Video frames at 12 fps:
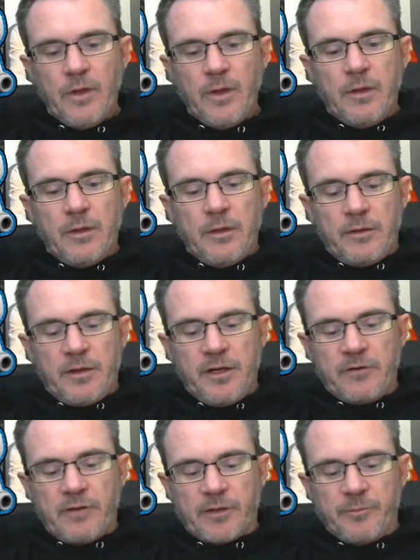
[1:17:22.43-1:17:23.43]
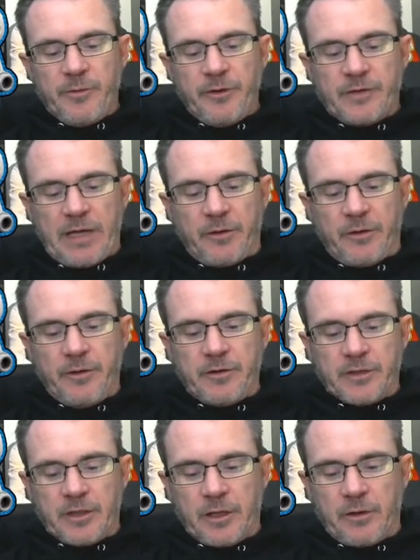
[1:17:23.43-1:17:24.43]
And he dropped a middle tower. Nooch
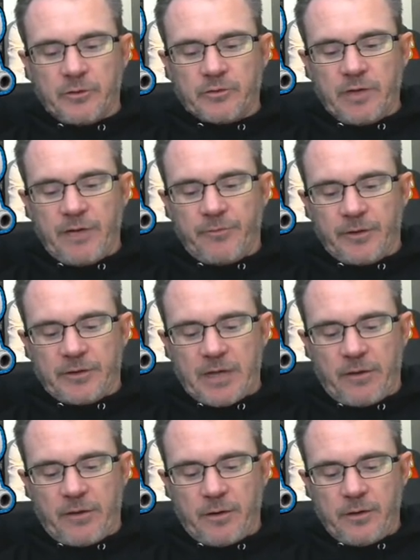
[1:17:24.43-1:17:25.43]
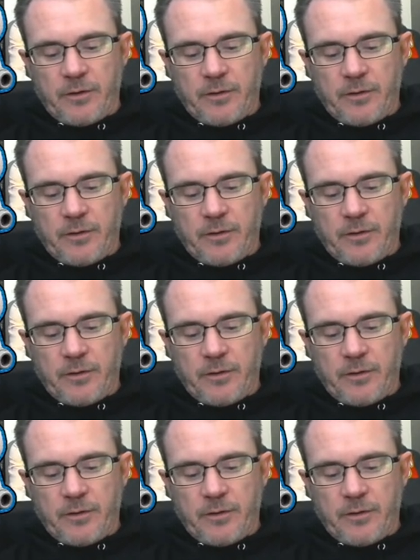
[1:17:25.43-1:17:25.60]
is going to go straight for the tower.